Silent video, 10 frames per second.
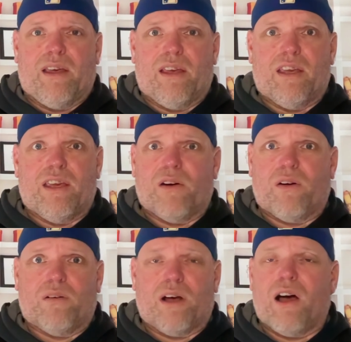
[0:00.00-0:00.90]

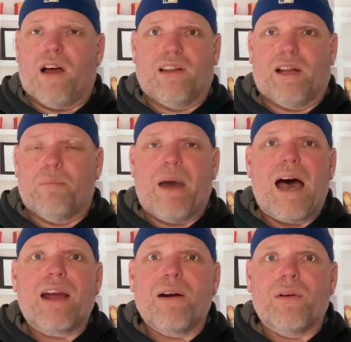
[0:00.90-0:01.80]
little
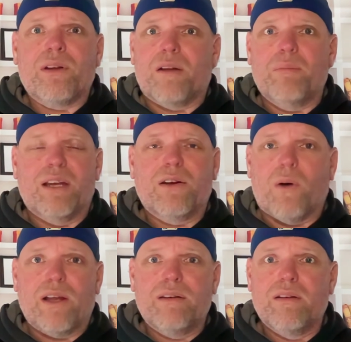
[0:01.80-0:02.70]
background on
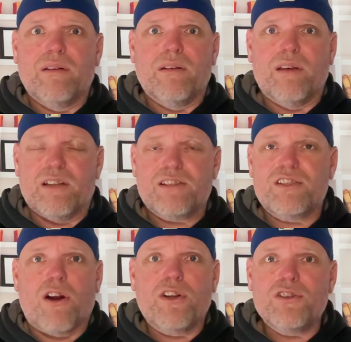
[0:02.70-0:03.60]
Bitcoin. It
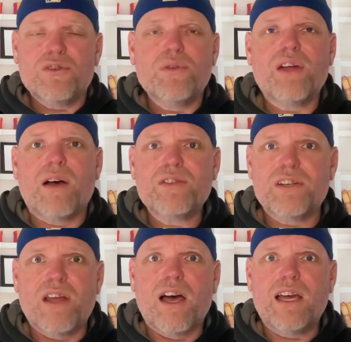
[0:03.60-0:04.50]
started in
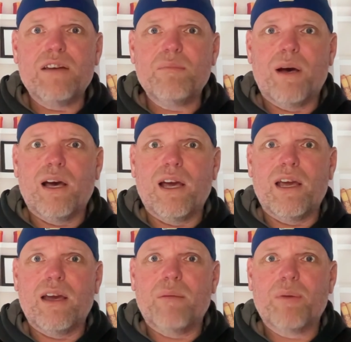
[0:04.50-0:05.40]
2009 by
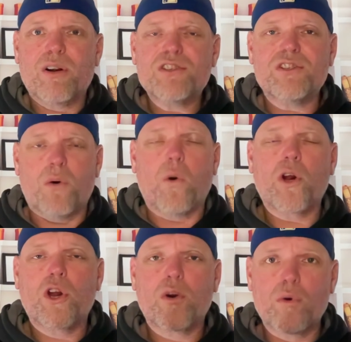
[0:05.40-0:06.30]
a person or
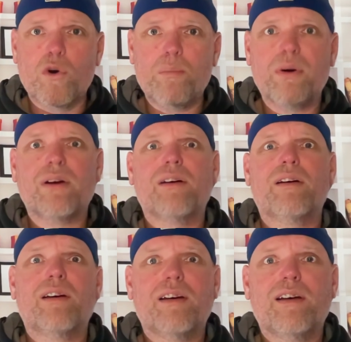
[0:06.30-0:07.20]
group
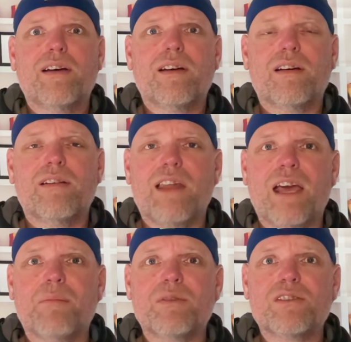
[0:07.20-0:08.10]

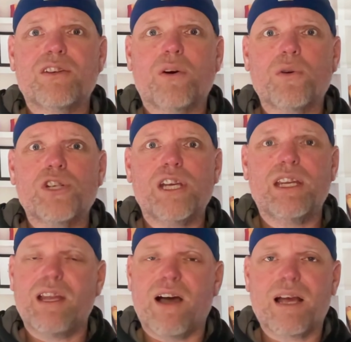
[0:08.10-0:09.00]
named Satoshi
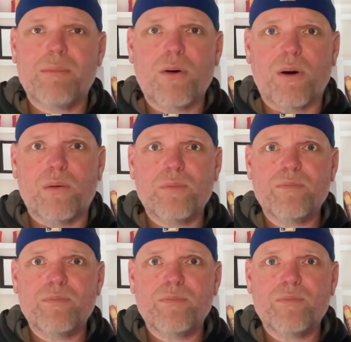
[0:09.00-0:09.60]
Nakamoto.